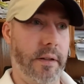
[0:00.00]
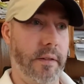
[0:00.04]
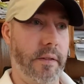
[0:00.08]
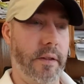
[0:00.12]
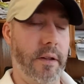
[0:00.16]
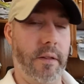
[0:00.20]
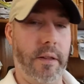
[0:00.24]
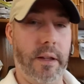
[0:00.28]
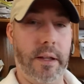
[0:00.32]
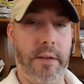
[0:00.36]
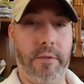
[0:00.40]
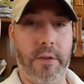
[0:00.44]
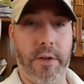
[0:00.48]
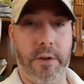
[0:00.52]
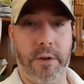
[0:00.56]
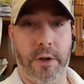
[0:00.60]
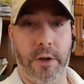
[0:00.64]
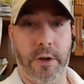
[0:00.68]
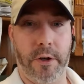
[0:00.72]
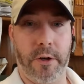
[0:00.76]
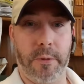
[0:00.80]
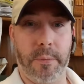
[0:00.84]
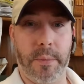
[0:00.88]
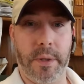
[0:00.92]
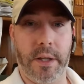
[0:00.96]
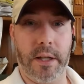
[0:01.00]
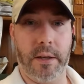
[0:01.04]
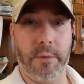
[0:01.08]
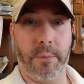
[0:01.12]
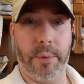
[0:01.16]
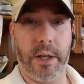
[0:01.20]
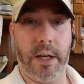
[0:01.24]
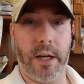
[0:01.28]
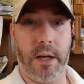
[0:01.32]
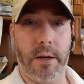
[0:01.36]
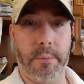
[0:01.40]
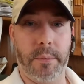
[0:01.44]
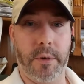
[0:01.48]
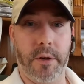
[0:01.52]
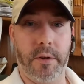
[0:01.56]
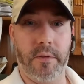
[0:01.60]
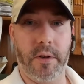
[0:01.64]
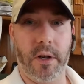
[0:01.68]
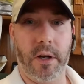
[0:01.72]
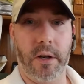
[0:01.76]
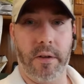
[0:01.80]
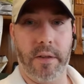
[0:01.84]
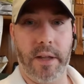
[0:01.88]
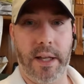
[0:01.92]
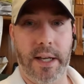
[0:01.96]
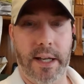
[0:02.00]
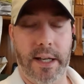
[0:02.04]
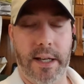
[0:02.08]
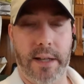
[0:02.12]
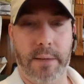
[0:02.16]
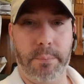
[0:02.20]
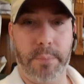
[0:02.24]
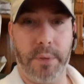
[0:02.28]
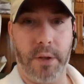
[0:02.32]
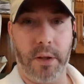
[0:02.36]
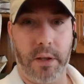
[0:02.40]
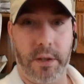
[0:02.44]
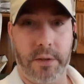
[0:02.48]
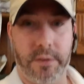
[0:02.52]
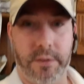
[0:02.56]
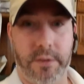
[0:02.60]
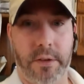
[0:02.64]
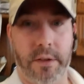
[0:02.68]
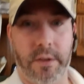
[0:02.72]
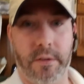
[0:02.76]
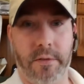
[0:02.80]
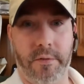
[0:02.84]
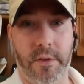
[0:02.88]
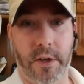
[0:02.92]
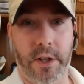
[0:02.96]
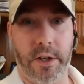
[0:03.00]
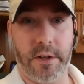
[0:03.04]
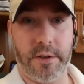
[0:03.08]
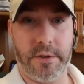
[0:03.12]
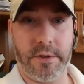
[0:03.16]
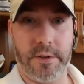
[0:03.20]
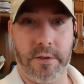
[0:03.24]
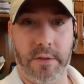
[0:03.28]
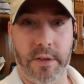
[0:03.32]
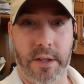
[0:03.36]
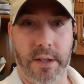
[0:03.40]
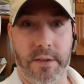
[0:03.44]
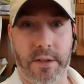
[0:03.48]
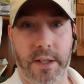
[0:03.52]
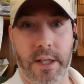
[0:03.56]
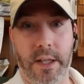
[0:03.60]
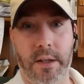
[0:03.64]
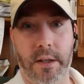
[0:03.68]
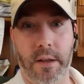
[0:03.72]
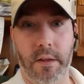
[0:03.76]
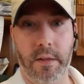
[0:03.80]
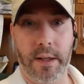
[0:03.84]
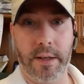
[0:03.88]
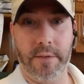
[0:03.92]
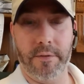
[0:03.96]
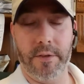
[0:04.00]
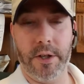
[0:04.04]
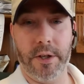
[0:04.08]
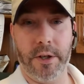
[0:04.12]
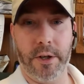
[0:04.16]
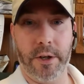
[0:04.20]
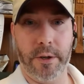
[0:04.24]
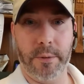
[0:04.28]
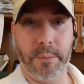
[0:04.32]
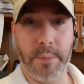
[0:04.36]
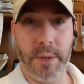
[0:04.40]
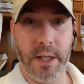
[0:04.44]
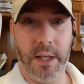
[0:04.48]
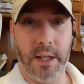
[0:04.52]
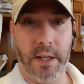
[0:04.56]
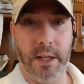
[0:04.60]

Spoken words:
the living room, and then we got to move all that plus the furniture that's in the living room,